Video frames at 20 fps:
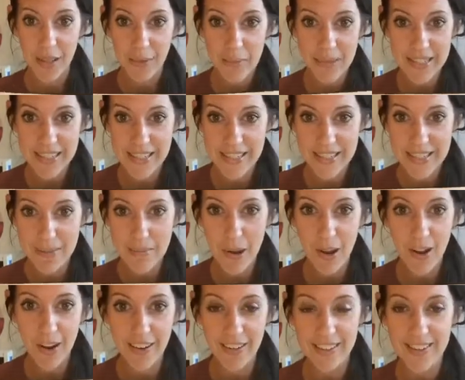So let me see
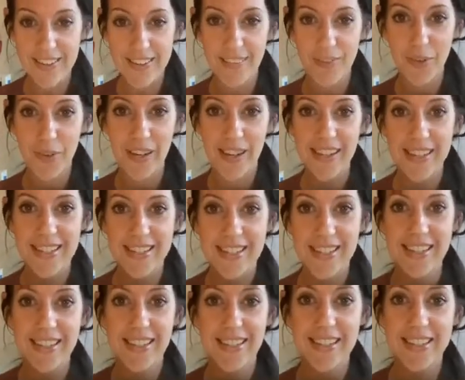some hearts if you
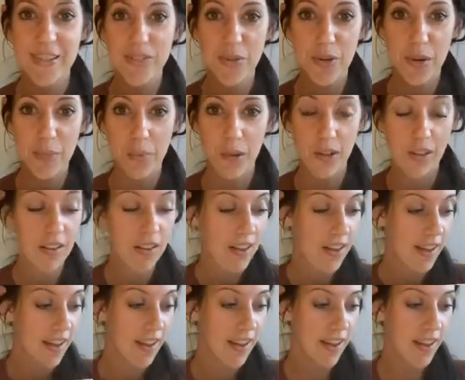guys think that's
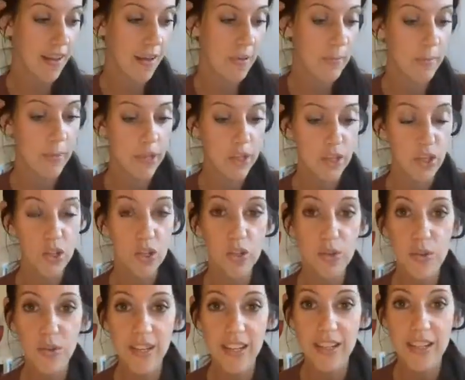adorable.
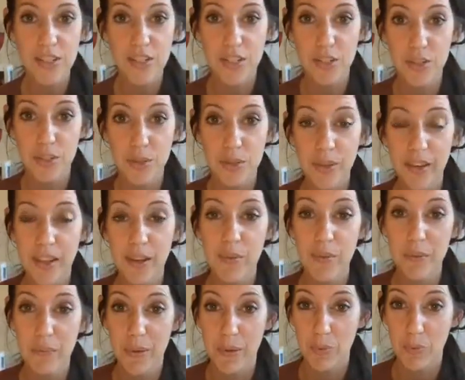You can do,
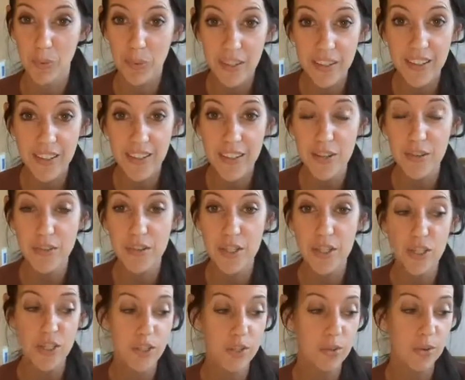it would be really
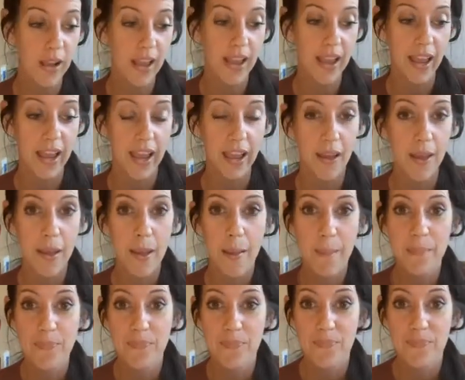cute to do a
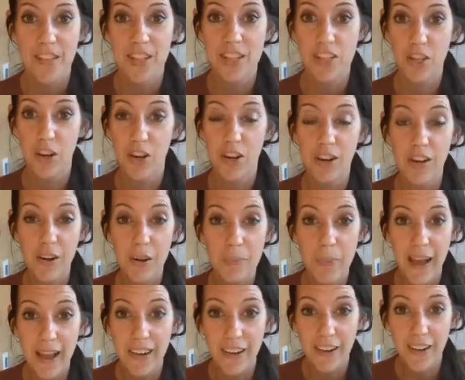
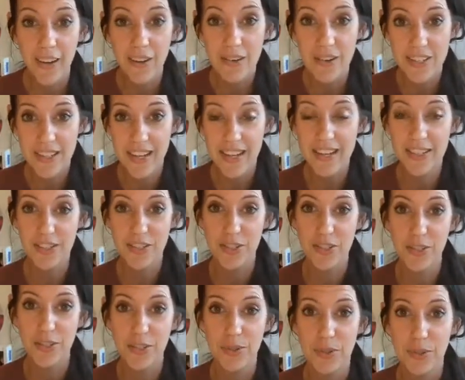darker background
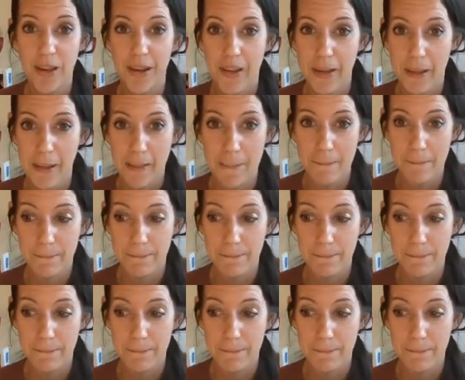and do